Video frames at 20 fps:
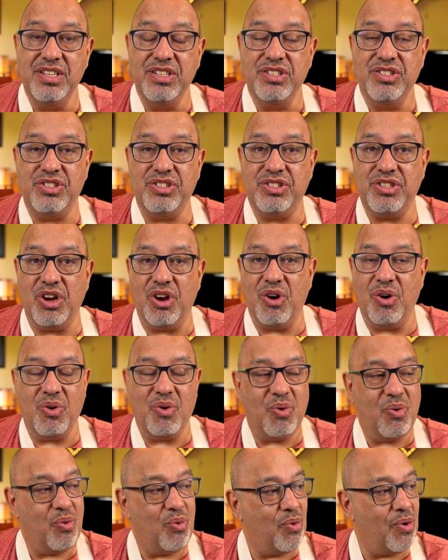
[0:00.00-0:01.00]
So
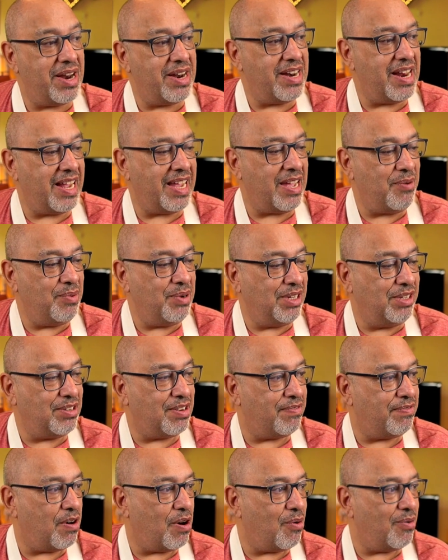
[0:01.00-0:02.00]
what can we look
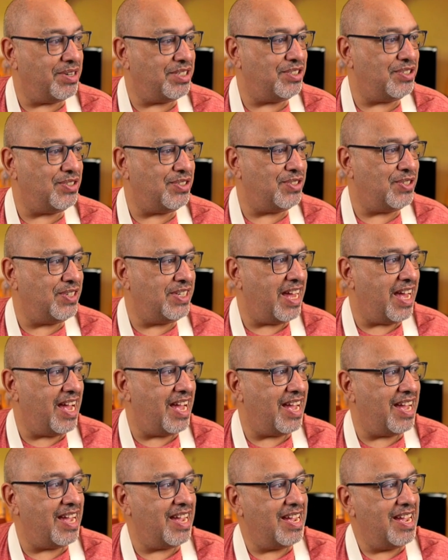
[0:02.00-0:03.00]
forward to
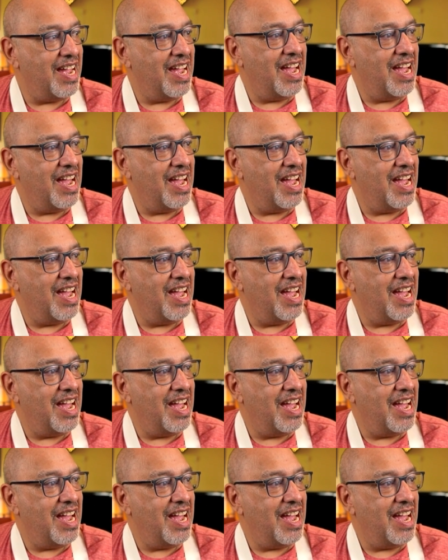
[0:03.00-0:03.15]
today?